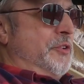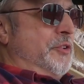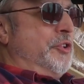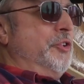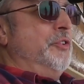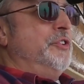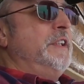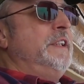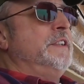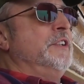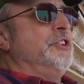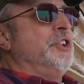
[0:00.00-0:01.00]
2
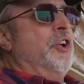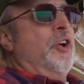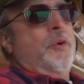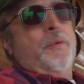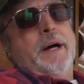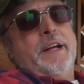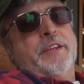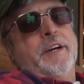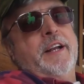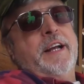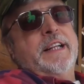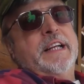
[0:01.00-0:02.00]
seasons ago, I
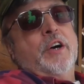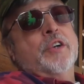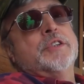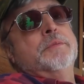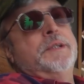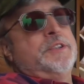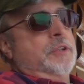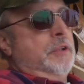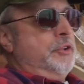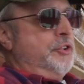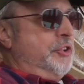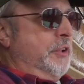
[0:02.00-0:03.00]
thought I had the ultimate
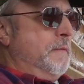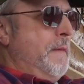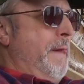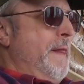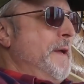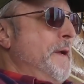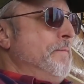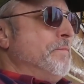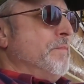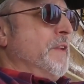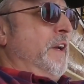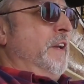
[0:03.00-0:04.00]
solution,
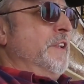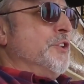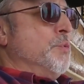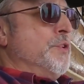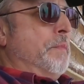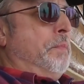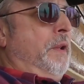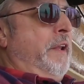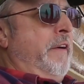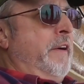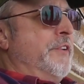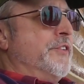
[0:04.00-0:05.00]
and this was a
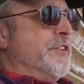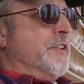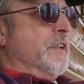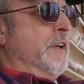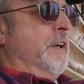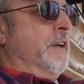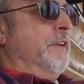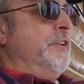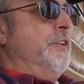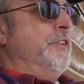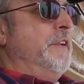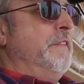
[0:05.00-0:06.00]
Polaris
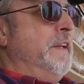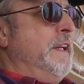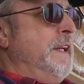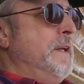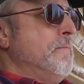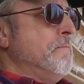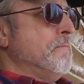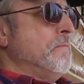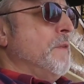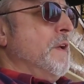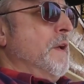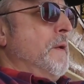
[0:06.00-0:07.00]
UTV
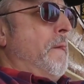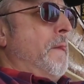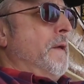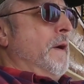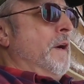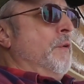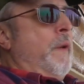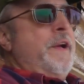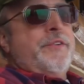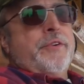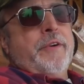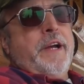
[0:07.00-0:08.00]

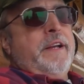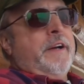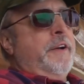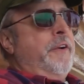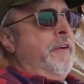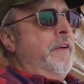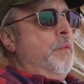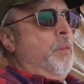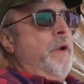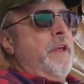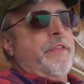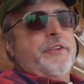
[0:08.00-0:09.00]
Razor 800
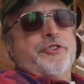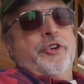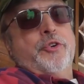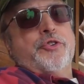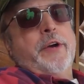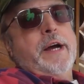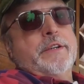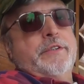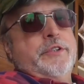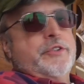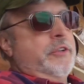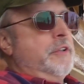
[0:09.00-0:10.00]
with snow tracks
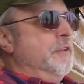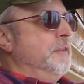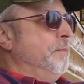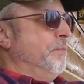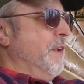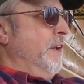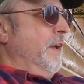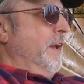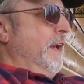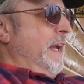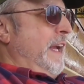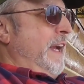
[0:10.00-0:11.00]
installed.
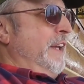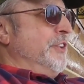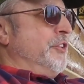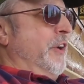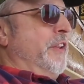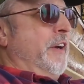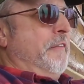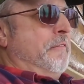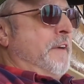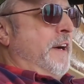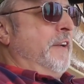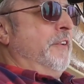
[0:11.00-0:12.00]
And so I thought,
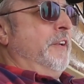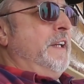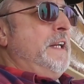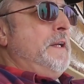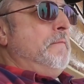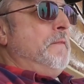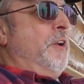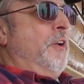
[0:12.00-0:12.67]
finally,